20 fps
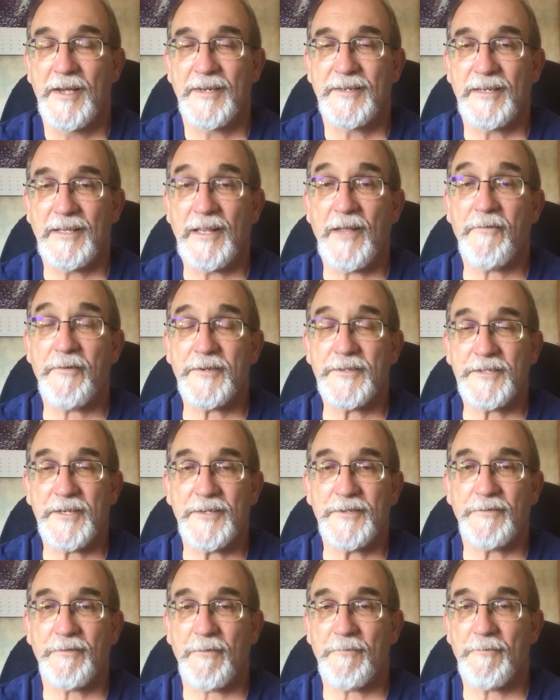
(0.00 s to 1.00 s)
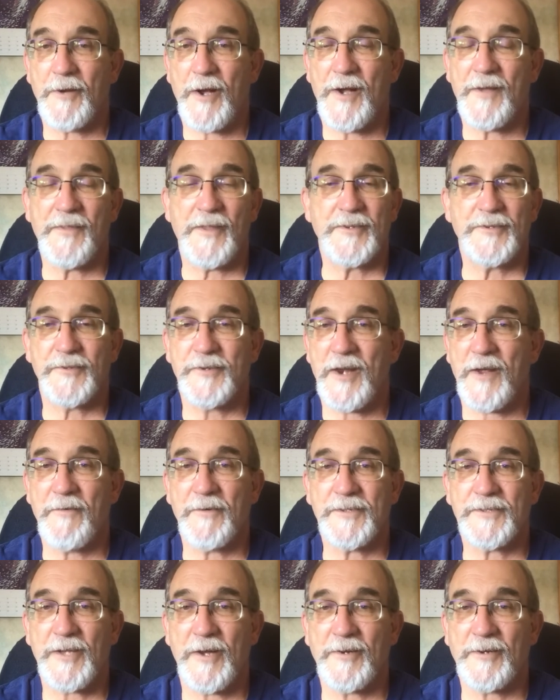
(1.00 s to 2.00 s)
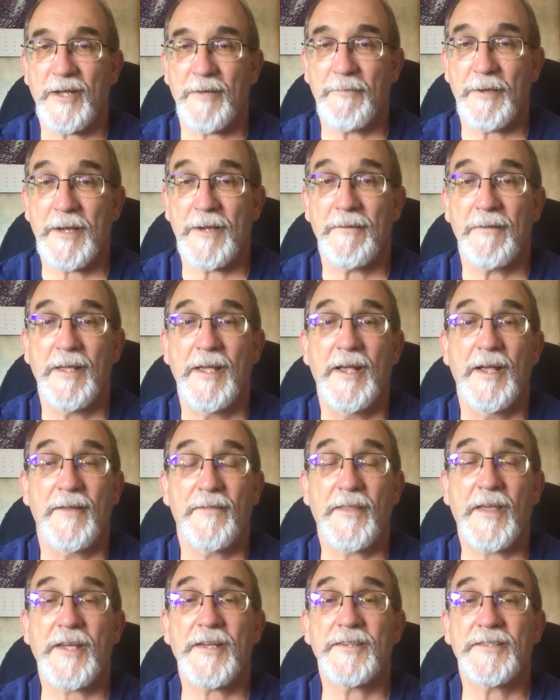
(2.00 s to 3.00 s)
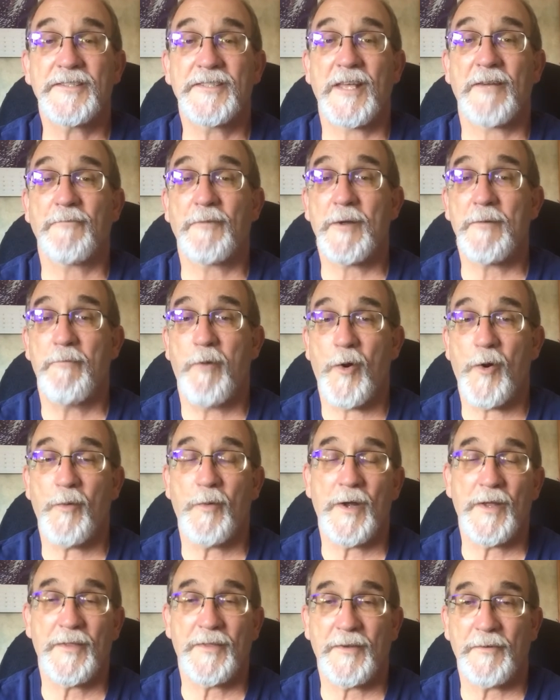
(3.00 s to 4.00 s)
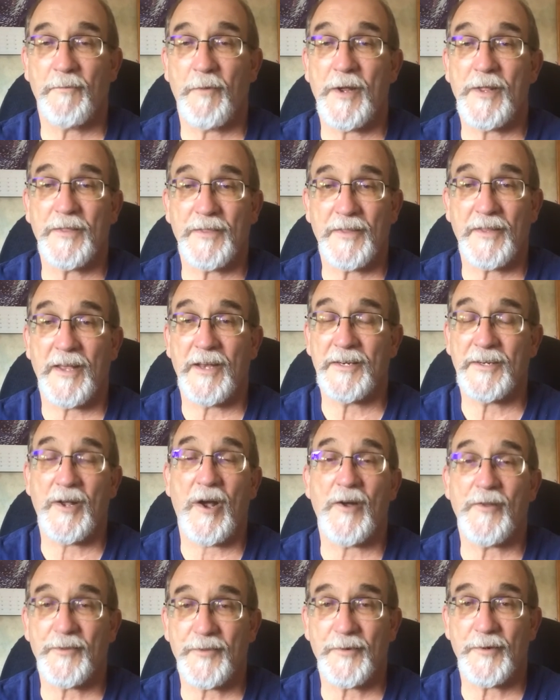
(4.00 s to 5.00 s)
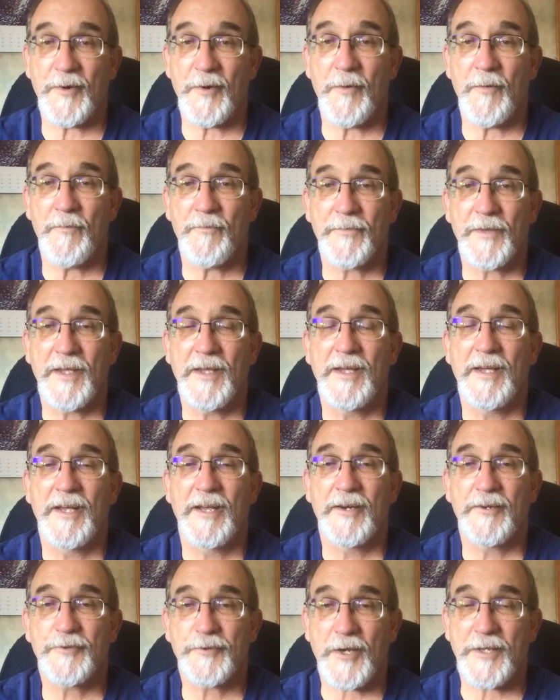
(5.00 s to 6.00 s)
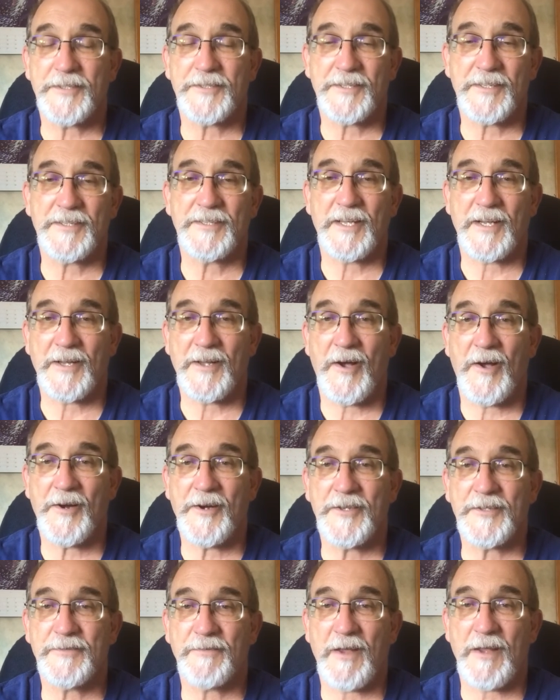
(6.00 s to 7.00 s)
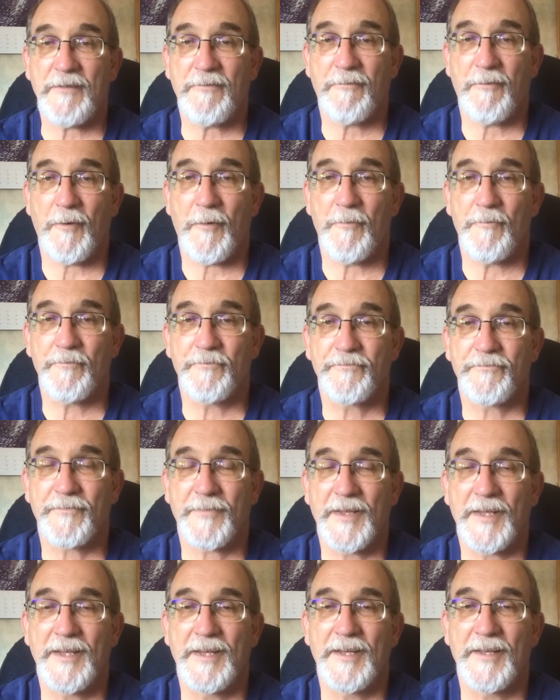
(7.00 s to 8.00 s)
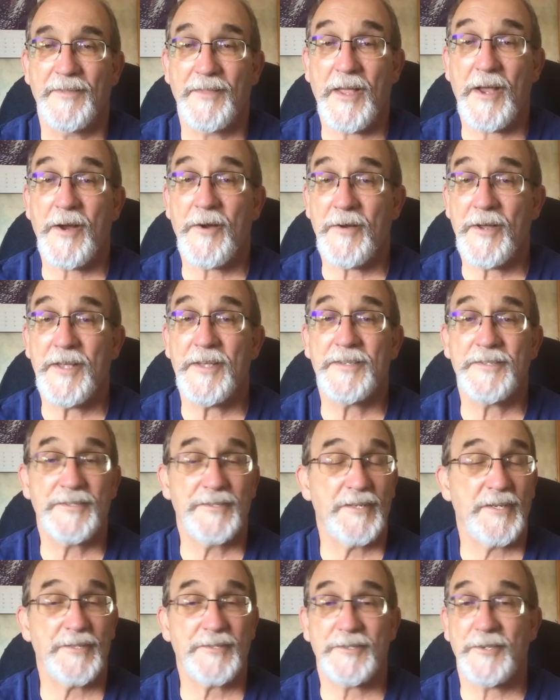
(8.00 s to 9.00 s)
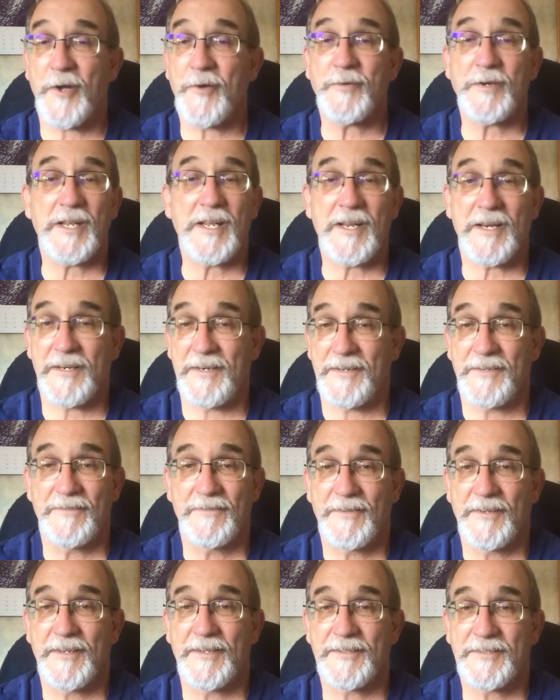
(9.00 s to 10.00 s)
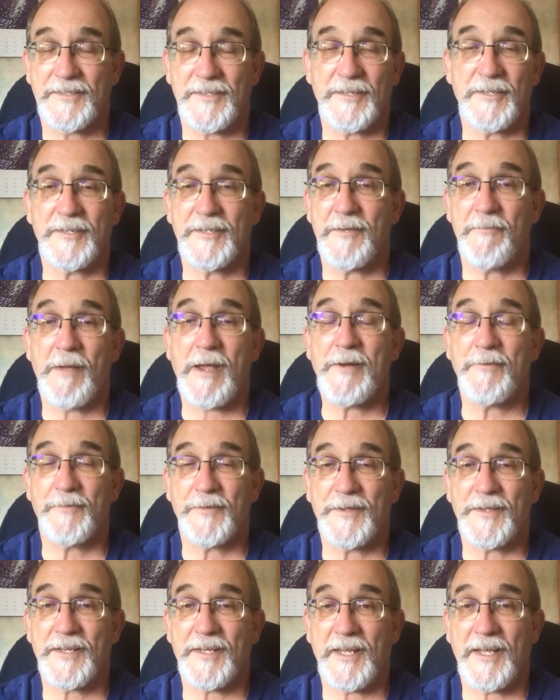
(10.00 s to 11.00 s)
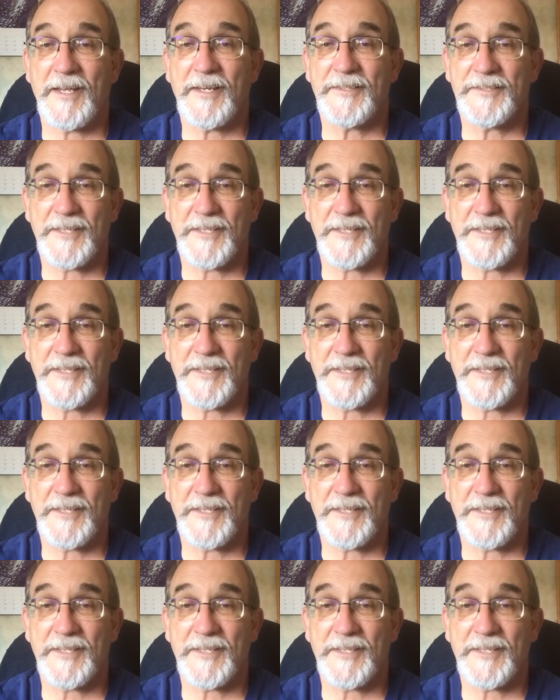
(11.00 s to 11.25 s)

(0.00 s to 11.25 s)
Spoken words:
Deliverances from God that you never saw coming, things that we bore with and went and got through, trusting that God is faithful. There is just no need to debate with the king.